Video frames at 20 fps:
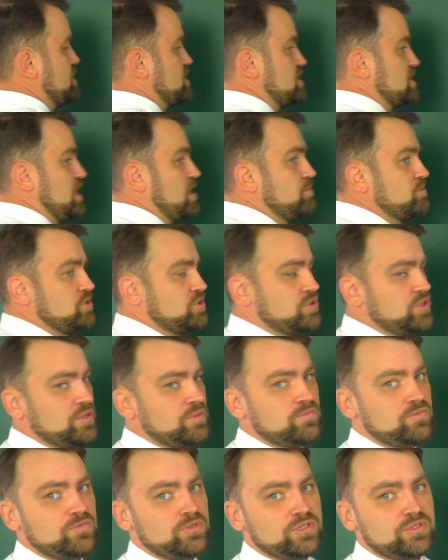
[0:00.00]
stop
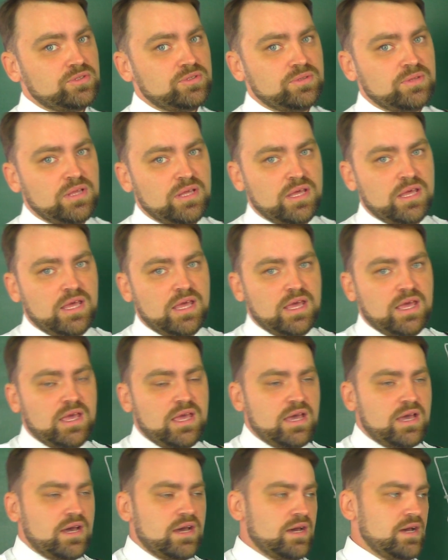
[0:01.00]
trim wheel.
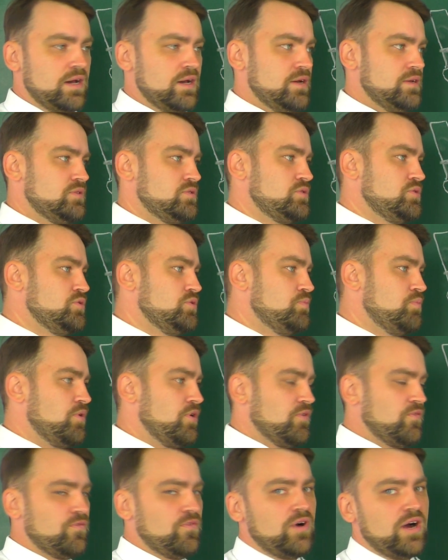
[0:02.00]

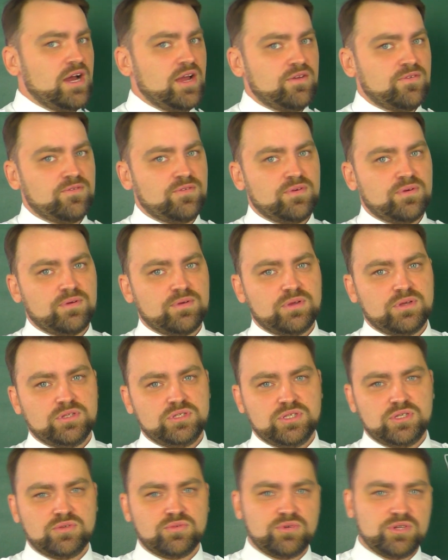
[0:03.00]
2.5
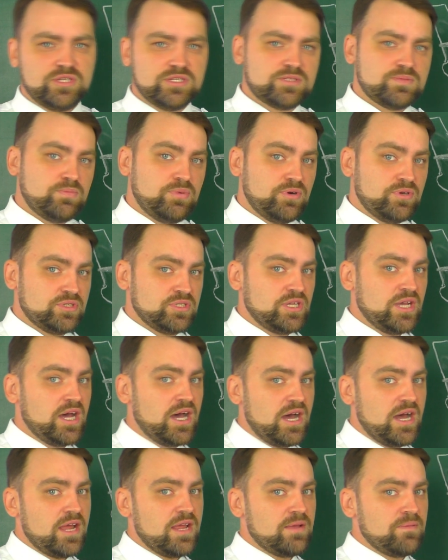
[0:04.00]
degrees per
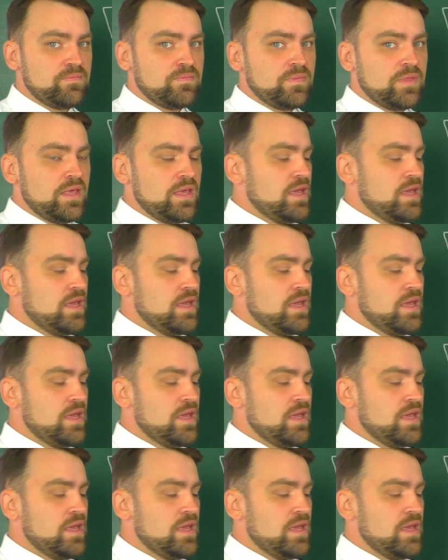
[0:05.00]
time